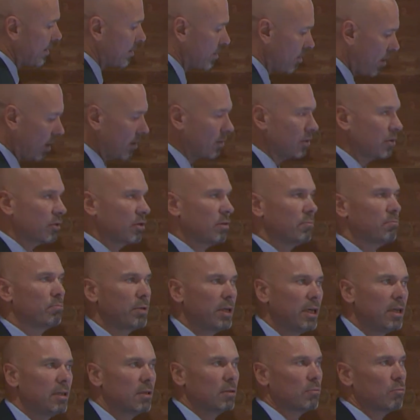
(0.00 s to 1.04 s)
not
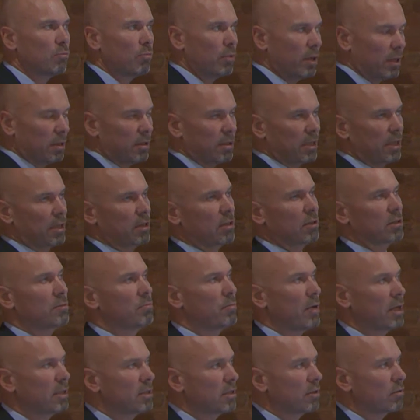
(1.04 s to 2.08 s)
compete with the
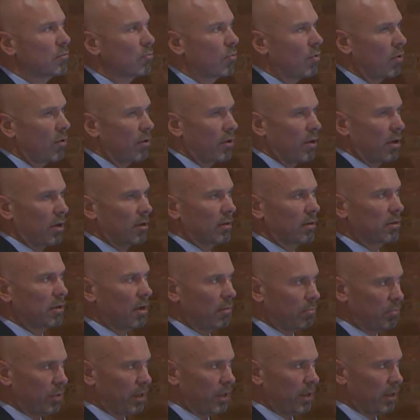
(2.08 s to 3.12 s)
Cosmetic Warrior
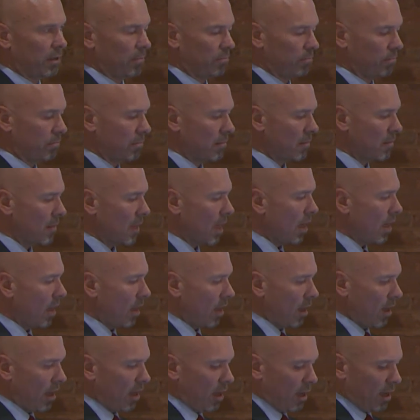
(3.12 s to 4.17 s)
company.
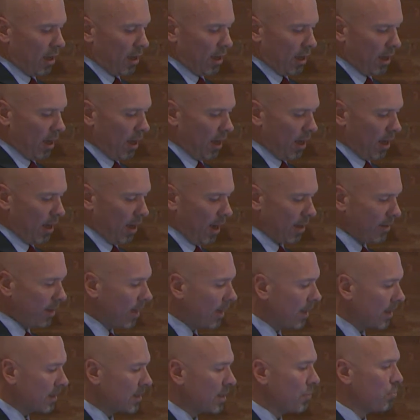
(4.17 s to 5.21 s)
I
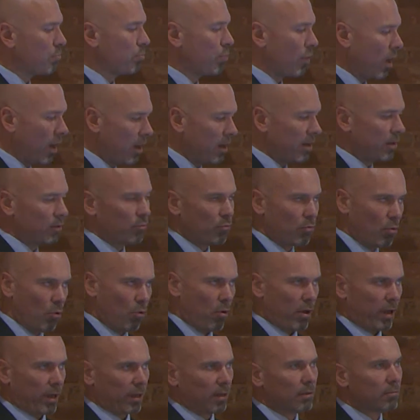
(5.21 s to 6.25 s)
think it's a brilliant
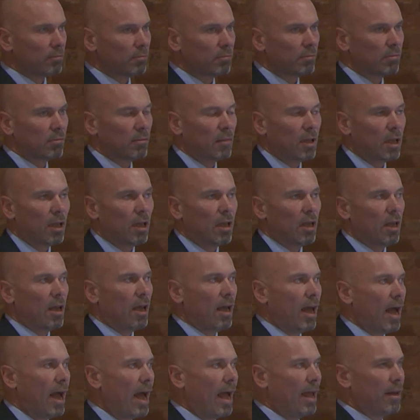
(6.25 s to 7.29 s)
ruling.
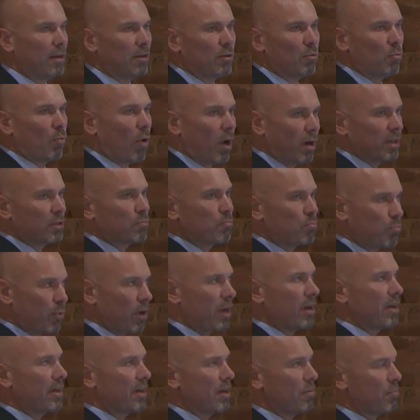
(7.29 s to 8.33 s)
And what is
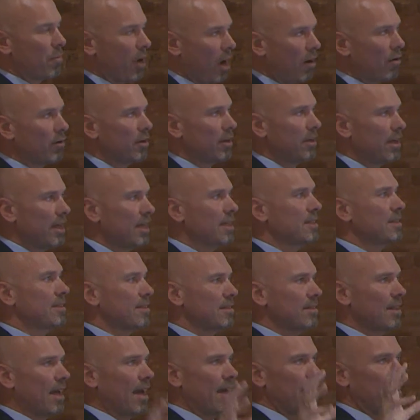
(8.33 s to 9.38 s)
brilliant about it is
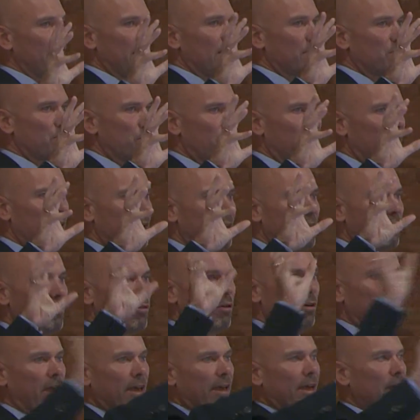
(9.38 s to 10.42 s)
that it's really
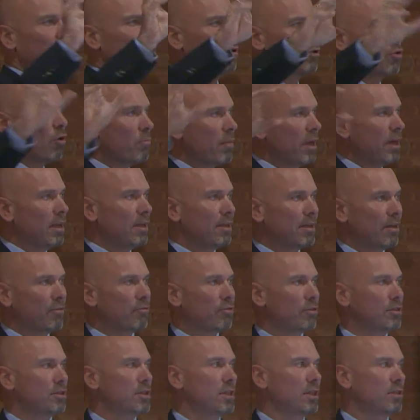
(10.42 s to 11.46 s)
looking at so many
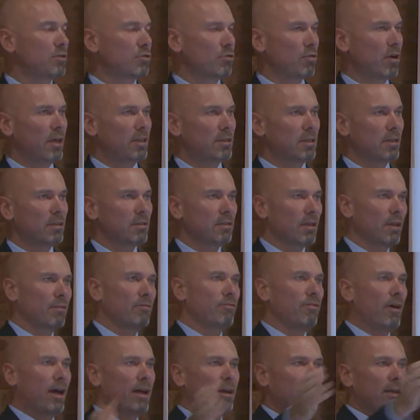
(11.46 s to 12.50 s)
different situations and
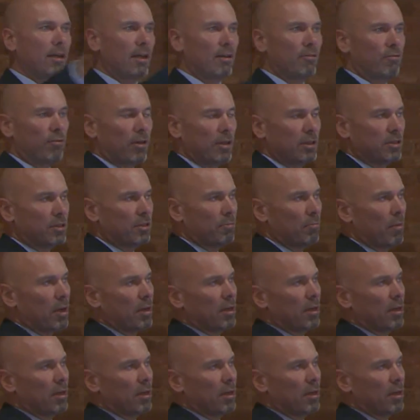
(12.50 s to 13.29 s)
finding infringement